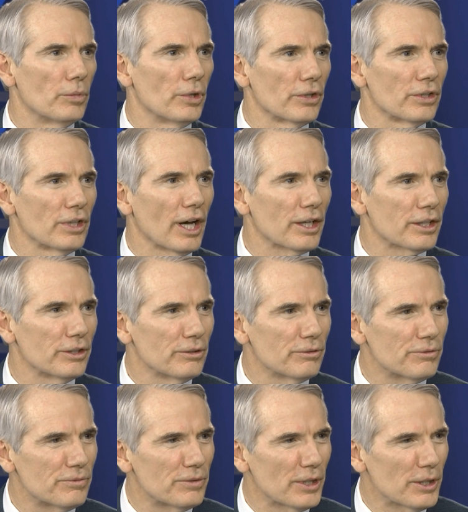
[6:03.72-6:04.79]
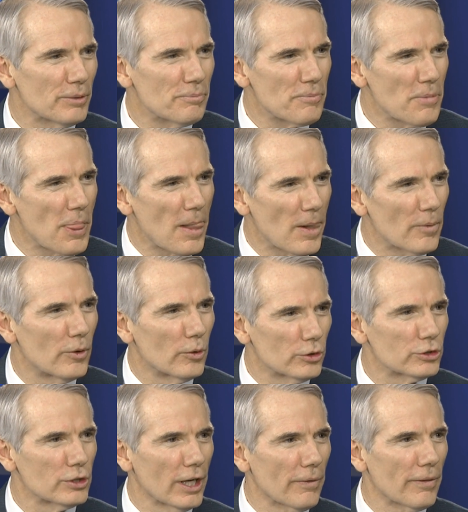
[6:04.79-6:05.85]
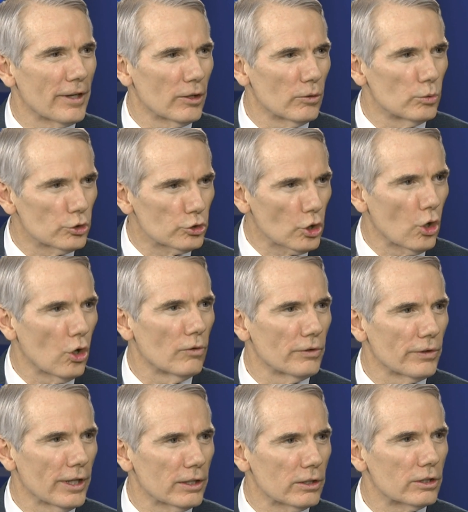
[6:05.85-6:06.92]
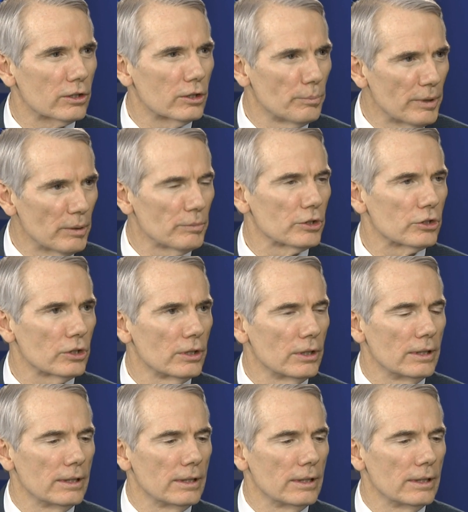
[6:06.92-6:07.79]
but not if uh, there is not that resolve and that commitment.